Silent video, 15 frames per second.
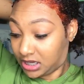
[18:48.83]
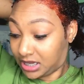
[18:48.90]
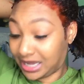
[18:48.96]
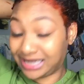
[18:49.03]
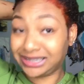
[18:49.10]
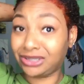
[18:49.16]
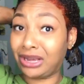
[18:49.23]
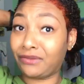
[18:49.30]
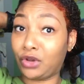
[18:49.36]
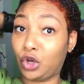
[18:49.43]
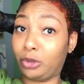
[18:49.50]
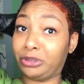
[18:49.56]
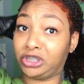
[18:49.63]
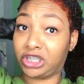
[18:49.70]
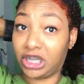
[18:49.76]
I still have a whole
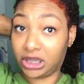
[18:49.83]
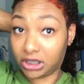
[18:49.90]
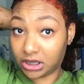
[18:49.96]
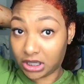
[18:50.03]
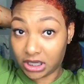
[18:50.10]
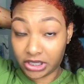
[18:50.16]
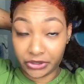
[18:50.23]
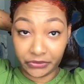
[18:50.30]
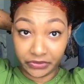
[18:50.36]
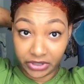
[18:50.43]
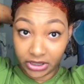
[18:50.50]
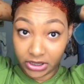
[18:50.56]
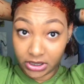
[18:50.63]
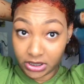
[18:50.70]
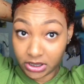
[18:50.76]
bunch of color left
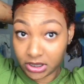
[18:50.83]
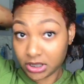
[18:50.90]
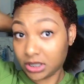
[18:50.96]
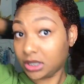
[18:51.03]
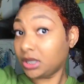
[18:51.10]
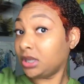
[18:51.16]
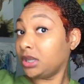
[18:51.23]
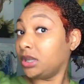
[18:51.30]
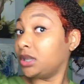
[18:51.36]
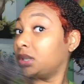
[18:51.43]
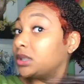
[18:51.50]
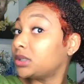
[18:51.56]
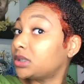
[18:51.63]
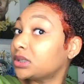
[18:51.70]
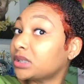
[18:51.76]

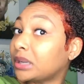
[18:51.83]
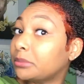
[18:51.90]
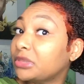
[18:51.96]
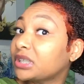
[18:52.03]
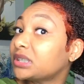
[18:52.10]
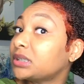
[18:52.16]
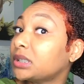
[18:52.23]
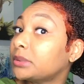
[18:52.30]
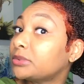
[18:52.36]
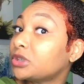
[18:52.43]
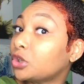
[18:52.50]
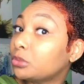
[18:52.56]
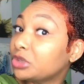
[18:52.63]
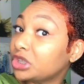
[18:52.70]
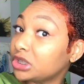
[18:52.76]
since I mixed up so
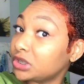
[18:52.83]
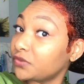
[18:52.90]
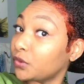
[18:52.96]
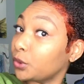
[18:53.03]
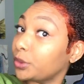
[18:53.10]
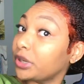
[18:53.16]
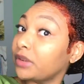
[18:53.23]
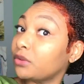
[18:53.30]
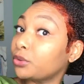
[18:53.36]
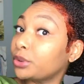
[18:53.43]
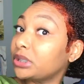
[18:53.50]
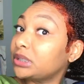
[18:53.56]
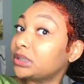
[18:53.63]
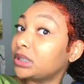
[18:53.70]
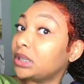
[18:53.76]
much for whatever
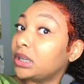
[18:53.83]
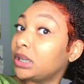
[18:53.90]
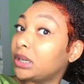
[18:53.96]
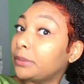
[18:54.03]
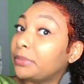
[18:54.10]
reason,